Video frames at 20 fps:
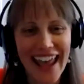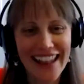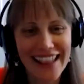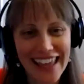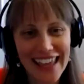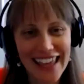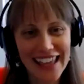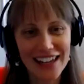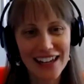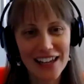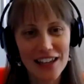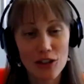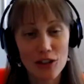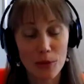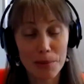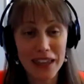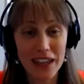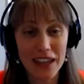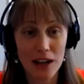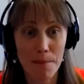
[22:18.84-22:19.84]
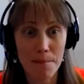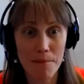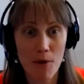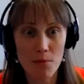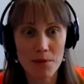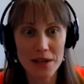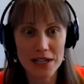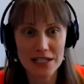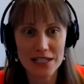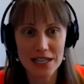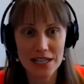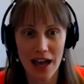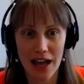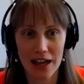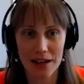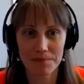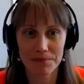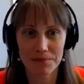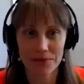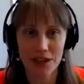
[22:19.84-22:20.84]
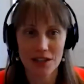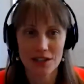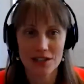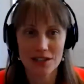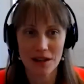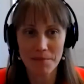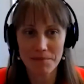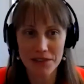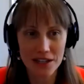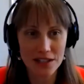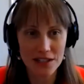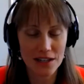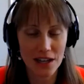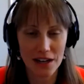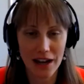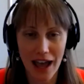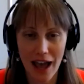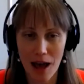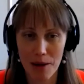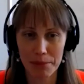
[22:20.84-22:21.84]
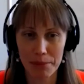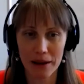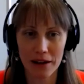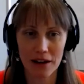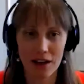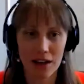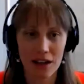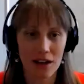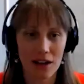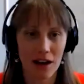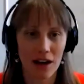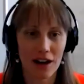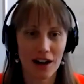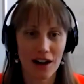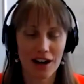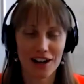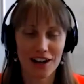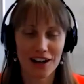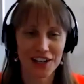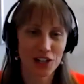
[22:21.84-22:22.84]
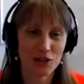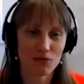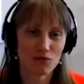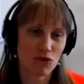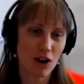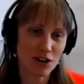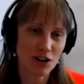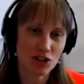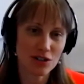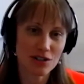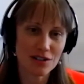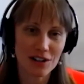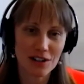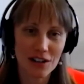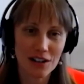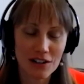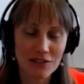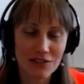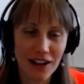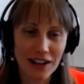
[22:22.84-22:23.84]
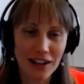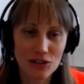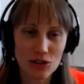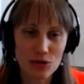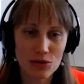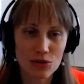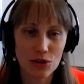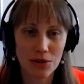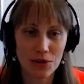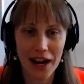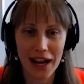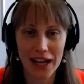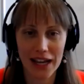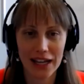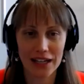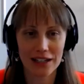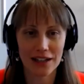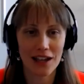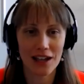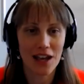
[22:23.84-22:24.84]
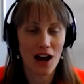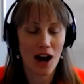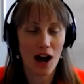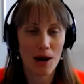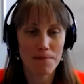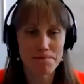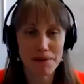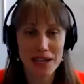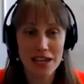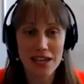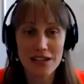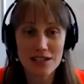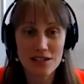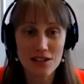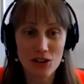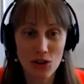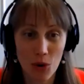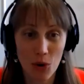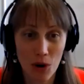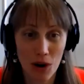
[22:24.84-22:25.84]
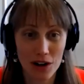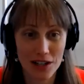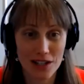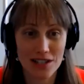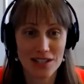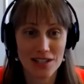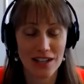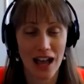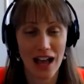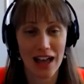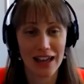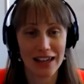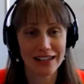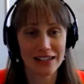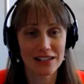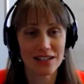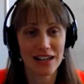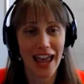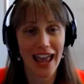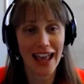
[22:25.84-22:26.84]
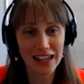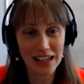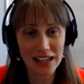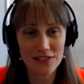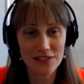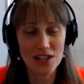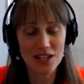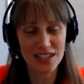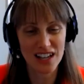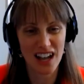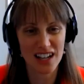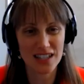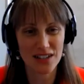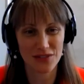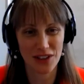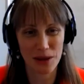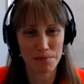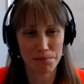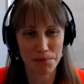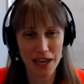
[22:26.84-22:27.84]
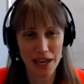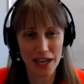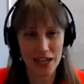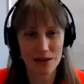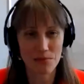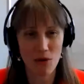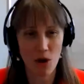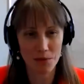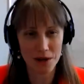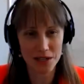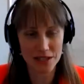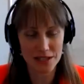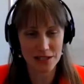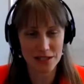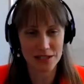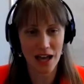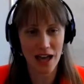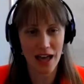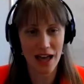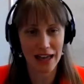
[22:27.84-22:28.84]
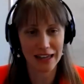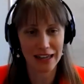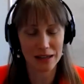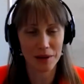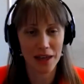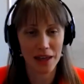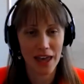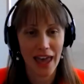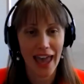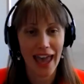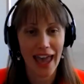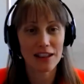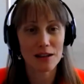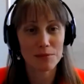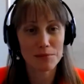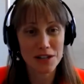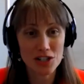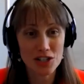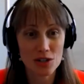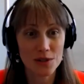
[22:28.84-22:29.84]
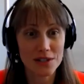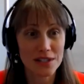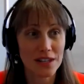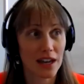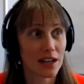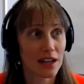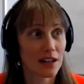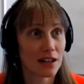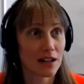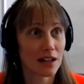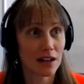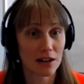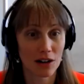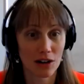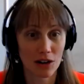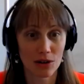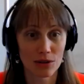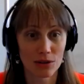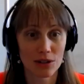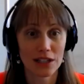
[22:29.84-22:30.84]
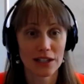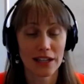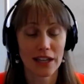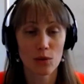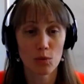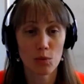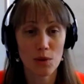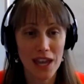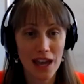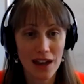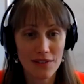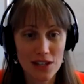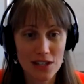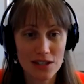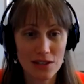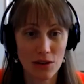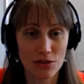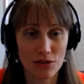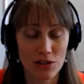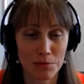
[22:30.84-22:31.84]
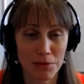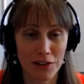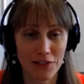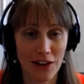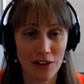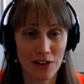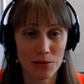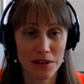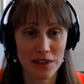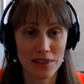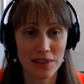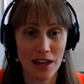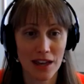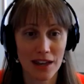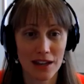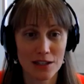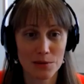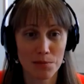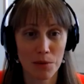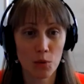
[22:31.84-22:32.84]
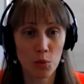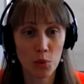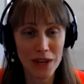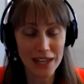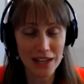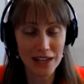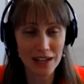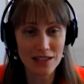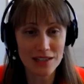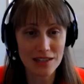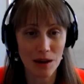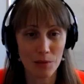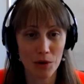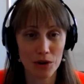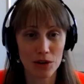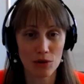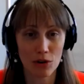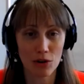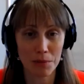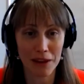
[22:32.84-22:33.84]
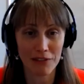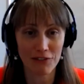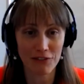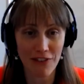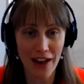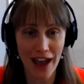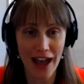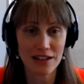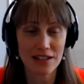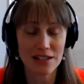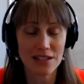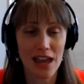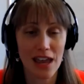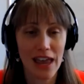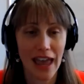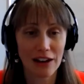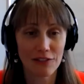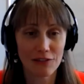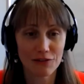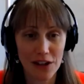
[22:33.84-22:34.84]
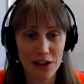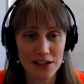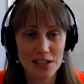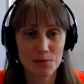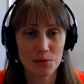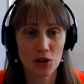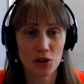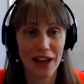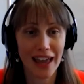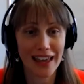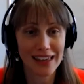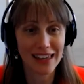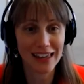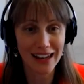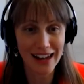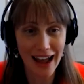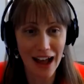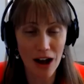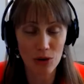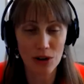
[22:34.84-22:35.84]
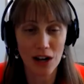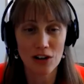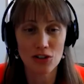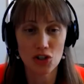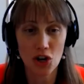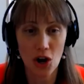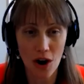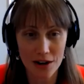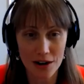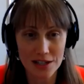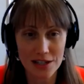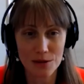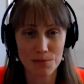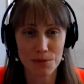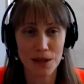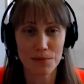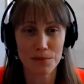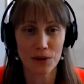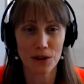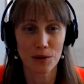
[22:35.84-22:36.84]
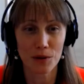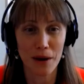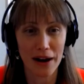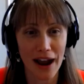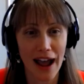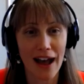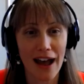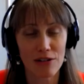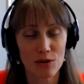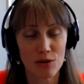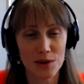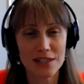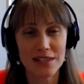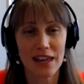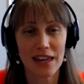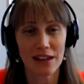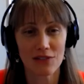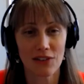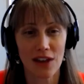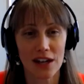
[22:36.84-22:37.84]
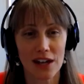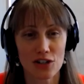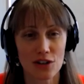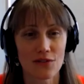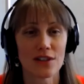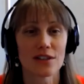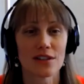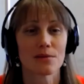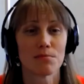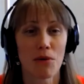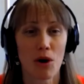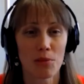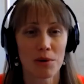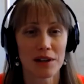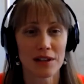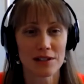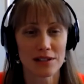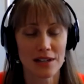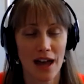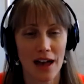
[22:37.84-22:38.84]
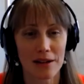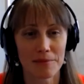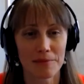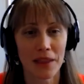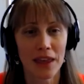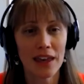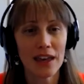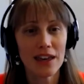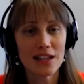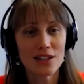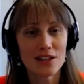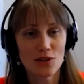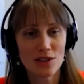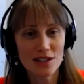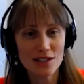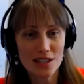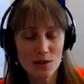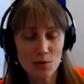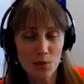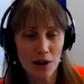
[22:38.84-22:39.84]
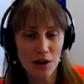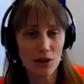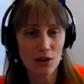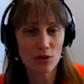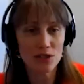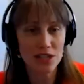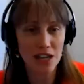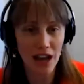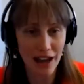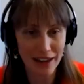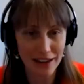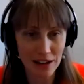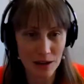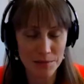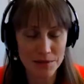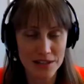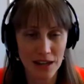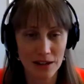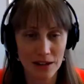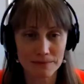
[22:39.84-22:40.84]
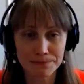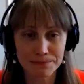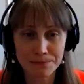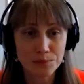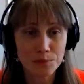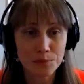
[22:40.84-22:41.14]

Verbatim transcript: And then there'll be like a moment in time, something's going to happen. Russia's going to invade Ukraine. A peace accord is signed, any of these kinds of like big moments in time. And the mission will say, uh-oh, like we have these long-term development things, but we need someone who can be fast and flexible, get out and talk to the people about how do we take advantage of this moment in time. So this is where OTI comes in.